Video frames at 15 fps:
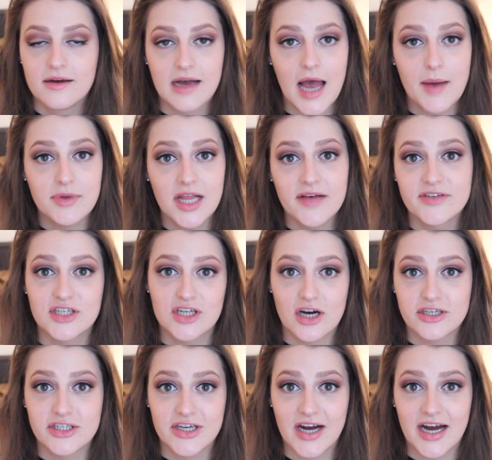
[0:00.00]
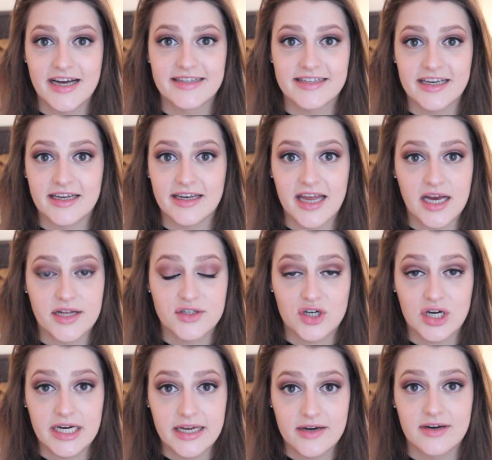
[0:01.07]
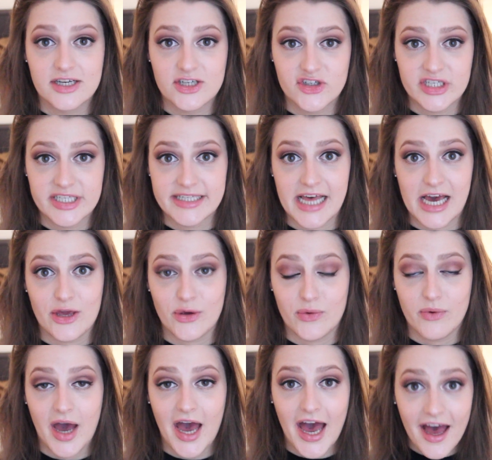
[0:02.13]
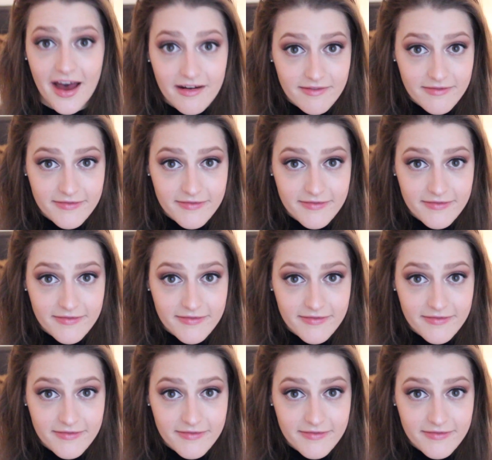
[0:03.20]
I would love to talk to you guys and answer any questions that you have.